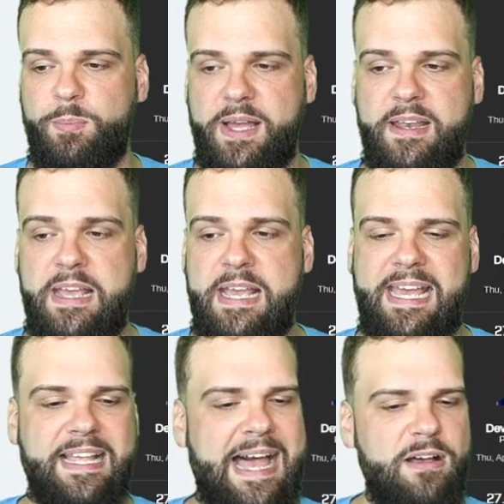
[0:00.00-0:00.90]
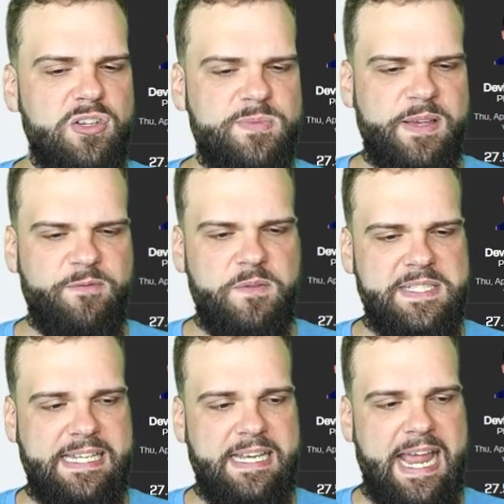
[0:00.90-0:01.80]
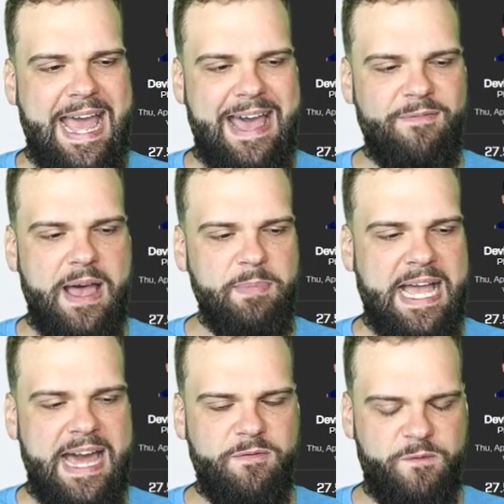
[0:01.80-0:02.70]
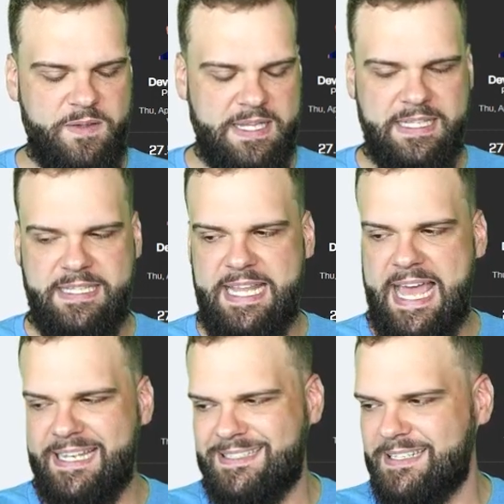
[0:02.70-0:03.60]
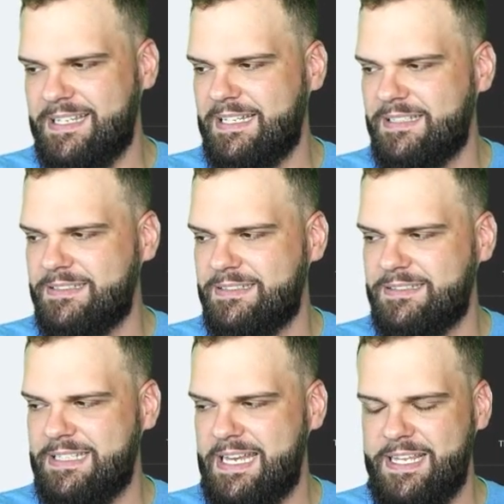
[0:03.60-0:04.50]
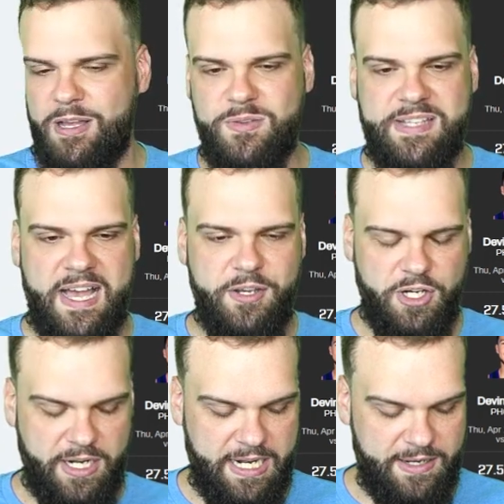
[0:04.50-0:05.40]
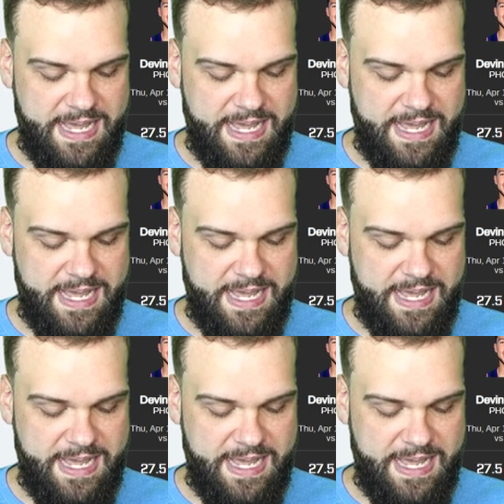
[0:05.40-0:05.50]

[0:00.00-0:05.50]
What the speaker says: But Kyle Kuzma at 15.5, I'm kind of feeling that that he goes under here.